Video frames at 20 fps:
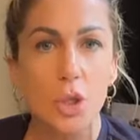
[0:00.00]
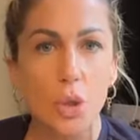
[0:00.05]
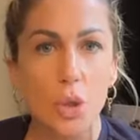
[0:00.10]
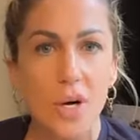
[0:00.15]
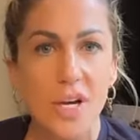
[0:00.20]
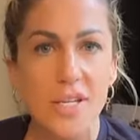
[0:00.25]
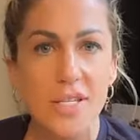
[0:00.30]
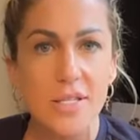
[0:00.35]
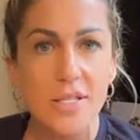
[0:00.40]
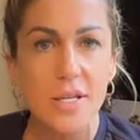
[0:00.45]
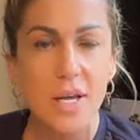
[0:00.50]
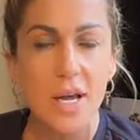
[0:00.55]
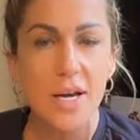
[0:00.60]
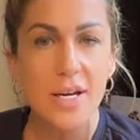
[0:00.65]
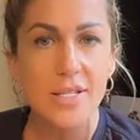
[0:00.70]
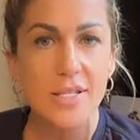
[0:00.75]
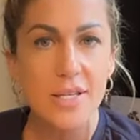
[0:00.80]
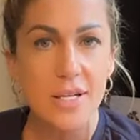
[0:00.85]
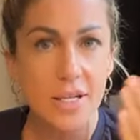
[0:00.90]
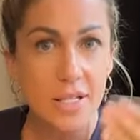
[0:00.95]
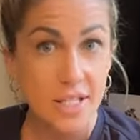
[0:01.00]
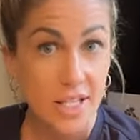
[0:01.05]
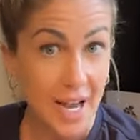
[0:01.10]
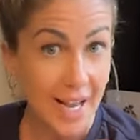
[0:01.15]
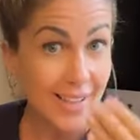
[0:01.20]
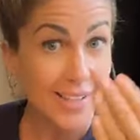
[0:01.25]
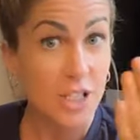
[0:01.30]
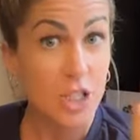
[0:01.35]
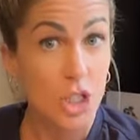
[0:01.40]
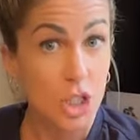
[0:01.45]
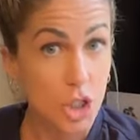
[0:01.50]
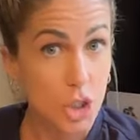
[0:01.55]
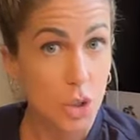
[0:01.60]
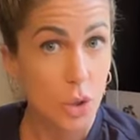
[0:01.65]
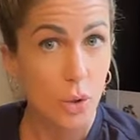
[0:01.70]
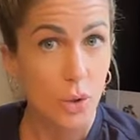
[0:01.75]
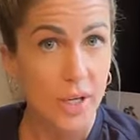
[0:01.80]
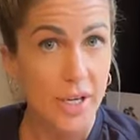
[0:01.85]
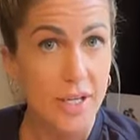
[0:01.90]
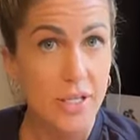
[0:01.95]
a choice, and it's an intelligent
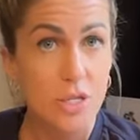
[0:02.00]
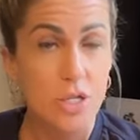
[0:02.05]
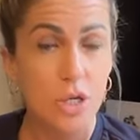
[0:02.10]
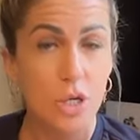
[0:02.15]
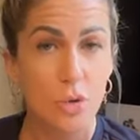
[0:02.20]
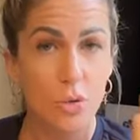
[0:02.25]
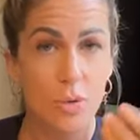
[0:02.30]
choice